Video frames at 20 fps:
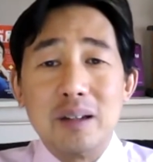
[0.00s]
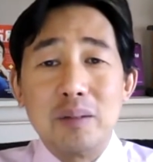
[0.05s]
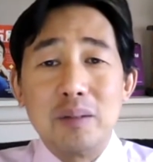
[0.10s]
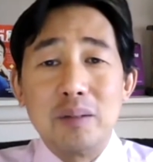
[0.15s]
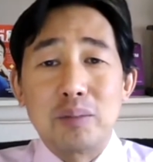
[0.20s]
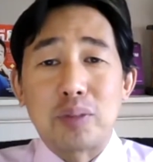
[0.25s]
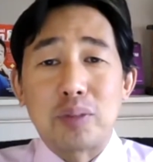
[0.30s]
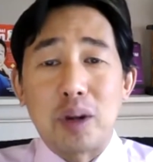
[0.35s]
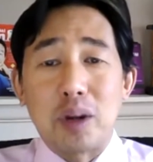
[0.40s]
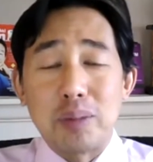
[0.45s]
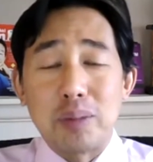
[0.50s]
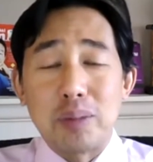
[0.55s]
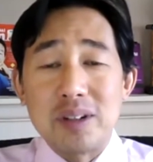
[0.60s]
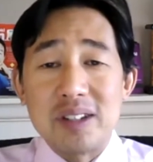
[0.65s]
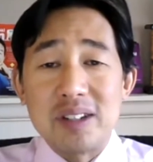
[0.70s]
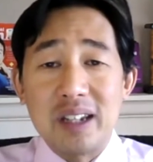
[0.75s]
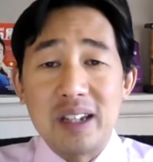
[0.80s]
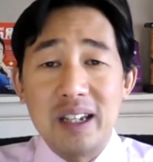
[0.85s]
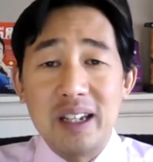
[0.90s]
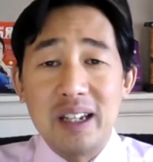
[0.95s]

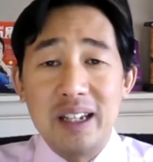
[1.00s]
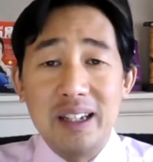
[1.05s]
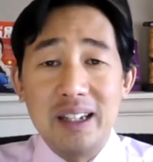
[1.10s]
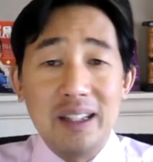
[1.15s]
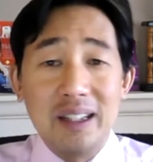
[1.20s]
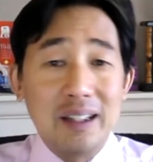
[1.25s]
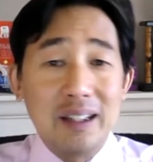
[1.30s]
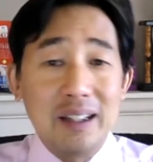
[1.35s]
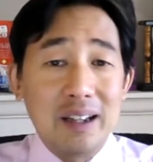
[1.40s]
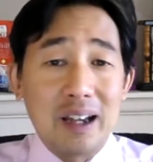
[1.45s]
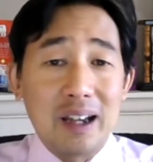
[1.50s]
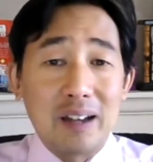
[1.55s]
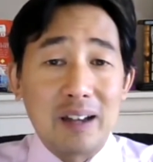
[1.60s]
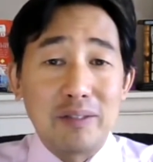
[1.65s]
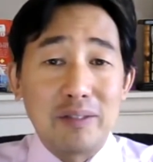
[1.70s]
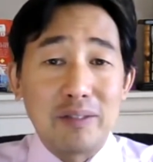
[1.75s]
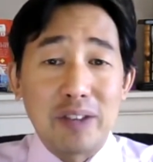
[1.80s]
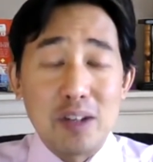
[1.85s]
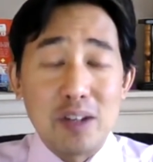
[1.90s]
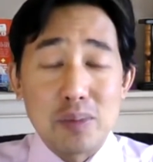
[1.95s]
property
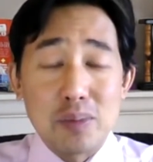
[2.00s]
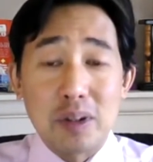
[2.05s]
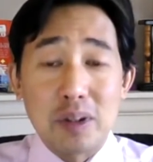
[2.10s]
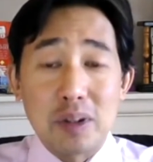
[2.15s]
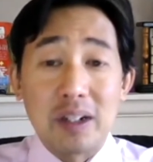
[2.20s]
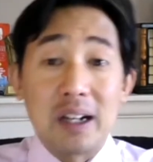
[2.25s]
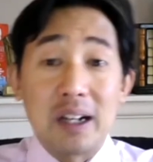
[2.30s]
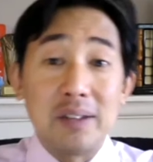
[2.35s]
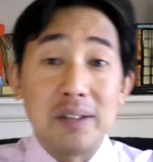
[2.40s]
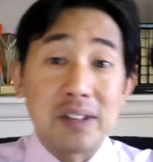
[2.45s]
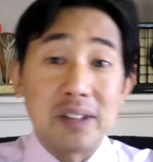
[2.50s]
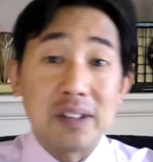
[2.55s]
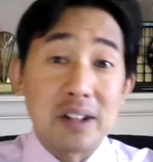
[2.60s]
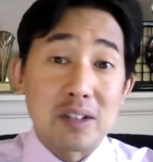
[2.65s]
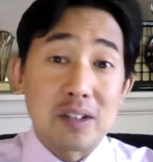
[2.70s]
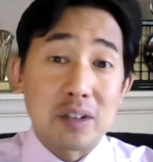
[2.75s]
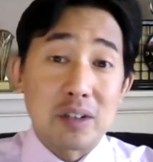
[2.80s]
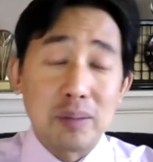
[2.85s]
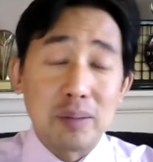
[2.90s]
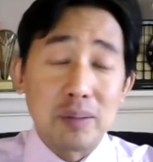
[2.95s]
Facebook Lives
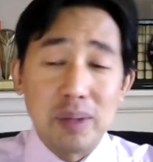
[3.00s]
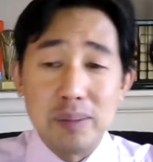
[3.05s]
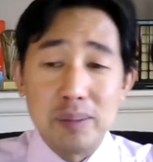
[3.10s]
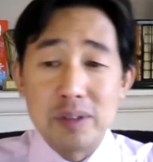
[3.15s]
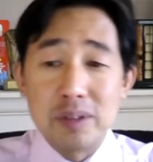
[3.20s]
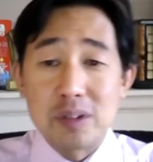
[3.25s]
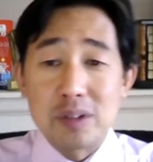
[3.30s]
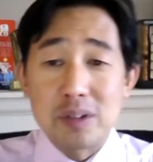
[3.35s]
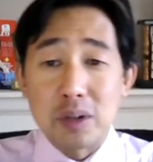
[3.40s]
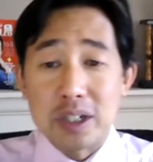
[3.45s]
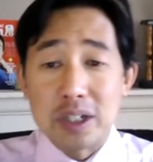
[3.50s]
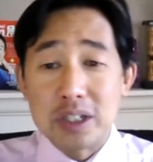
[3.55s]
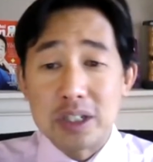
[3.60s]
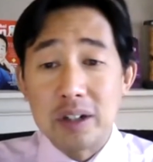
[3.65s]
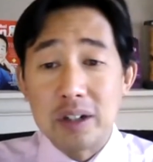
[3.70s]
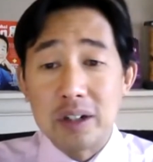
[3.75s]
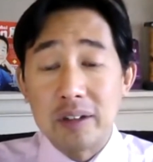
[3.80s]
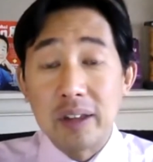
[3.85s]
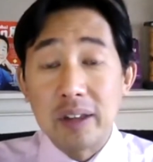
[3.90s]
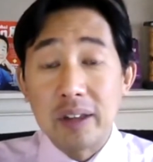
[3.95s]
answering people's
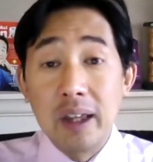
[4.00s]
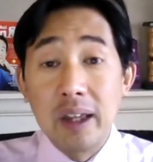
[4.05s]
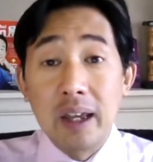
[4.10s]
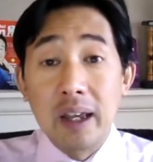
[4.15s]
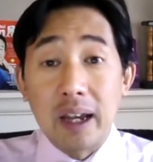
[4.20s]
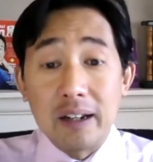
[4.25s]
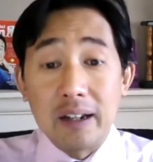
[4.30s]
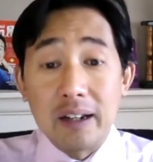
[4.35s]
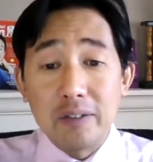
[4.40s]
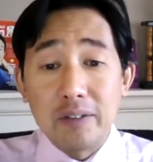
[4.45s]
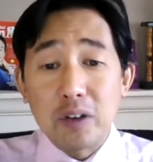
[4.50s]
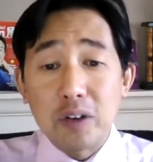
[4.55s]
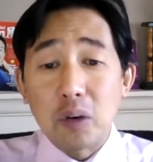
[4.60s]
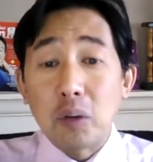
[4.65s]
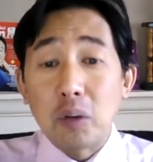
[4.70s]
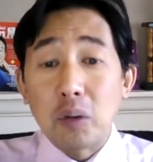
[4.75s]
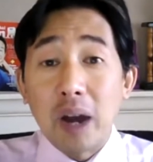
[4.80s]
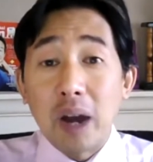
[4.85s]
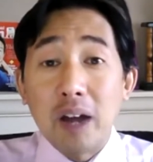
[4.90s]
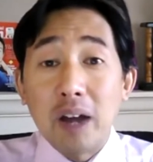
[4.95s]
questions. And if you're
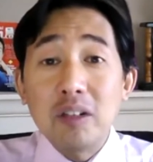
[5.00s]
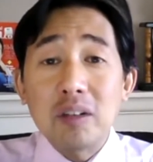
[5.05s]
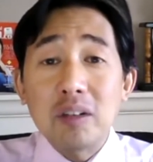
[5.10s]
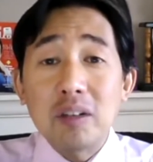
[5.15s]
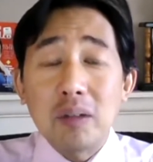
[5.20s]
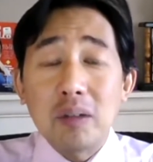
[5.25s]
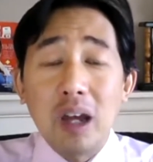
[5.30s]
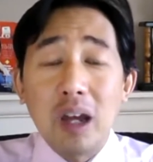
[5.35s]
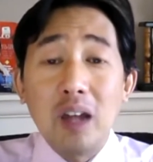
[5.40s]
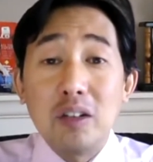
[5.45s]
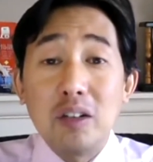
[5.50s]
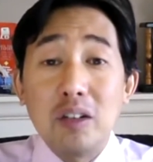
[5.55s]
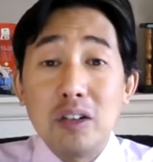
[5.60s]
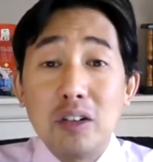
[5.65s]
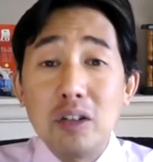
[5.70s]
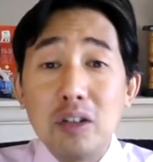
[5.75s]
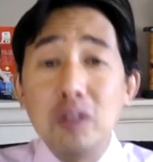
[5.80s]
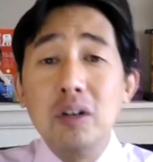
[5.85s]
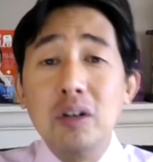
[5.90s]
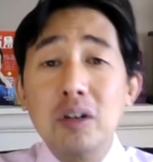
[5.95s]
around,
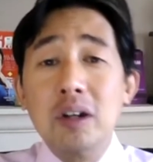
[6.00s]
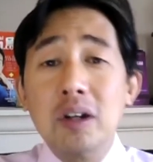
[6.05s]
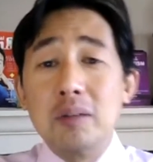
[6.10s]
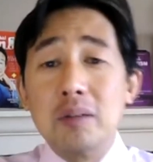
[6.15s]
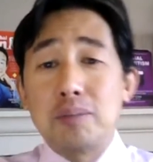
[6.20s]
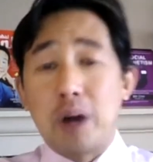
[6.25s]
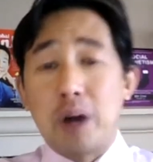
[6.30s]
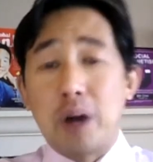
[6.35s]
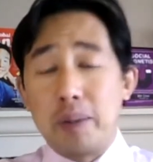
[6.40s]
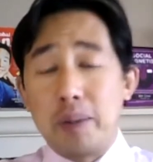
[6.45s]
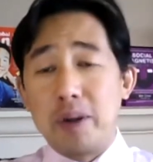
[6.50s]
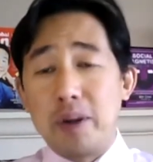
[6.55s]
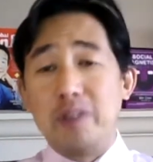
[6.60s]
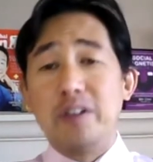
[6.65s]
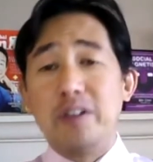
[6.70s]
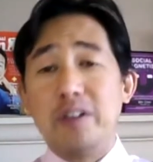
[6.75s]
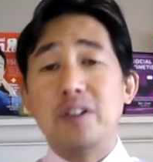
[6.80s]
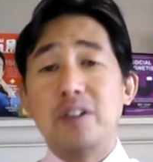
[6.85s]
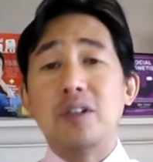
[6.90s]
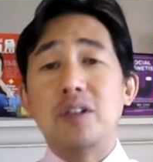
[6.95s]
do pop
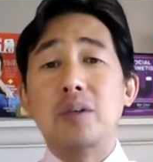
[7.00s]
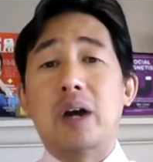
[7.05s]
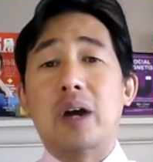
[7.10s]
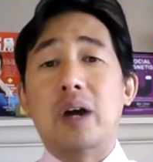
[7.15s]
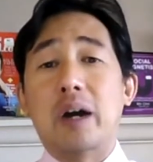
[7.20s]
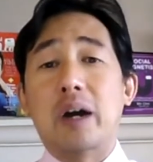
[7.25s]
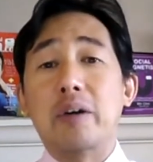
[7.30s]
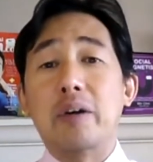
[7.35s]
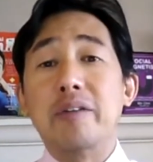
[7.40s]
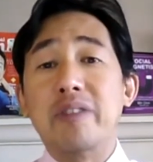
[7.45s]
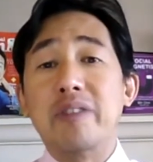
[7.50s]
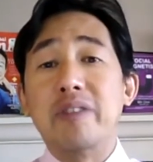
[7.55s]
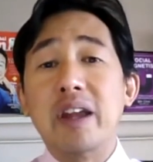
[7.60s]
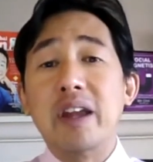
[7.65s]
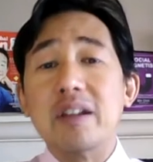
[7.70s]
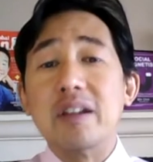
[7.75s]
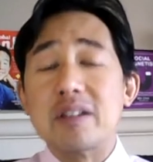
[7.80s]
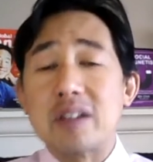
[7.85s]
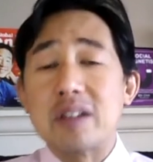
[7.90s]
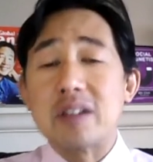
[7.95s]
over to our
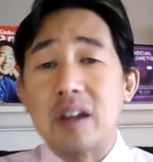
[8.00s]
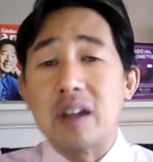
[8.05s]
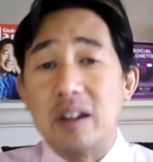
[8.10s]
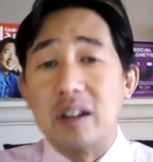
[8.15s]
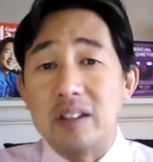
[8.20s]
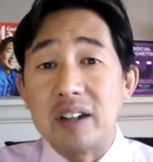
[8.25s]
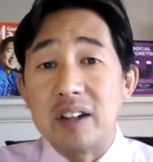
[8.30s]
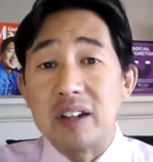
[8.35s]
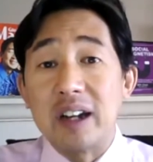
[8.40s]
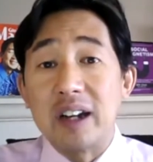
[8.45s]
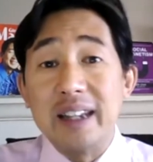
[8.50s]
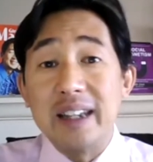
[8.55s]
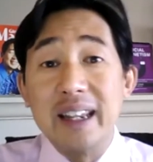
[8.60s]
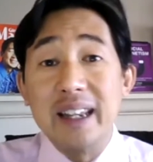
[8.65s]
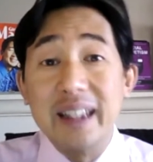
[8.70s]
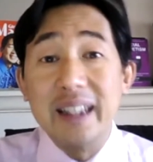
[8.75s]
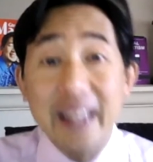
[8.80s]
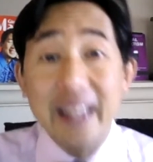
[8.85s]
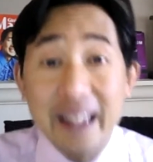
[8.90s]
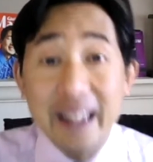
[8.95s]
event tonight.
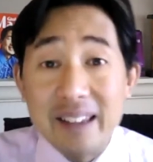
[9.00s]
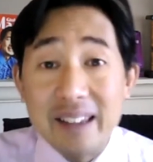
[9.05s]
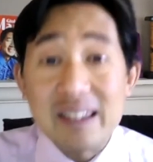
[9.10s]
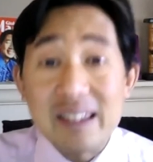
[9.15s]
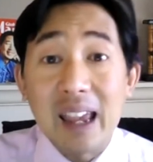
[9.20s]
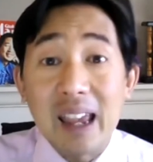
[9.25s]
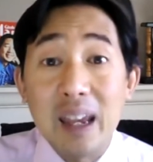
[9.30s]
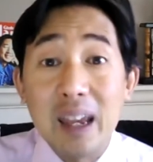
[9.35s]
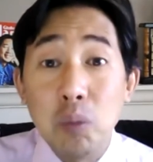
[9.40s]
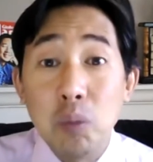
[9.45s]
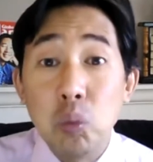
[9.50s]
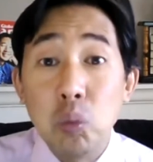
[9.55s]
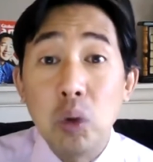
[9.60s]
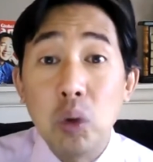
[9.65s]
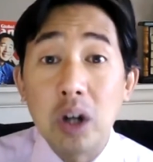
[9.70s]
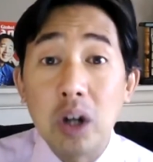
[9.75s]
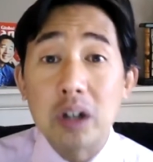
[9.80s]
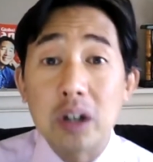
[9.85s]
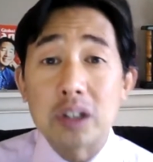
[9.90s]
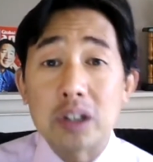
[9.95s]
It is a
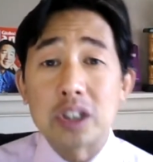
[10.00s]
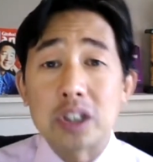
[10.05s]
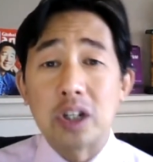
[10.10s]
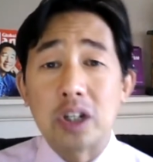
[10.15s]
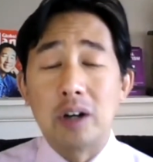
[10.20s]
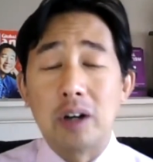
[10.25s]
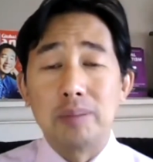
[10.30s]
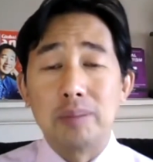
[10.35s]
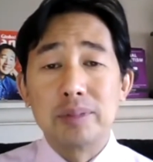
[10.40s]
workshop.